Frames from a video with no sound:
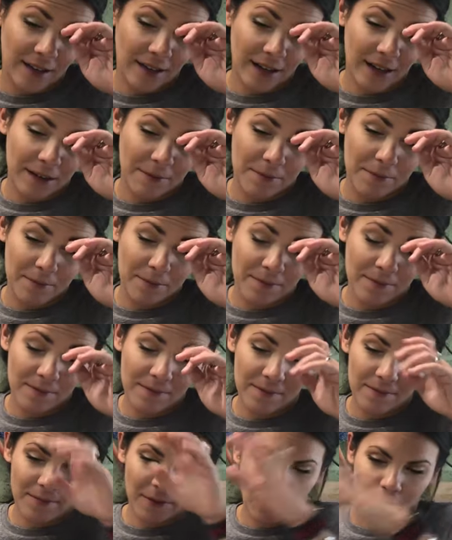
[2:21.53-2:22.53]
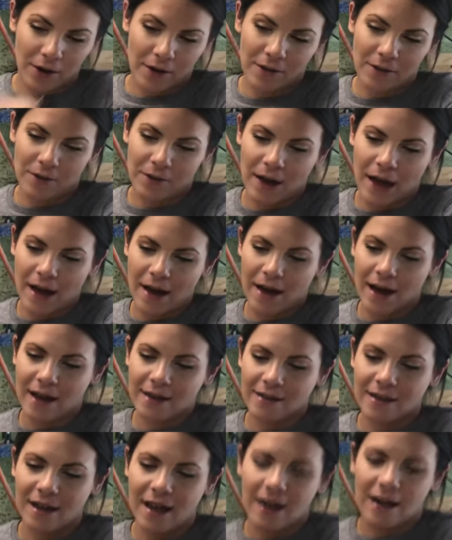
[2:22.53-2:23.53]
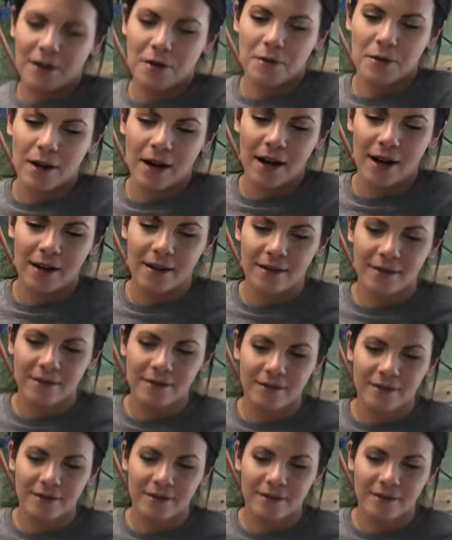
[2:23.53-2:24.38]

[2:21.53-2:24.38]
I like all. It had a lot going on.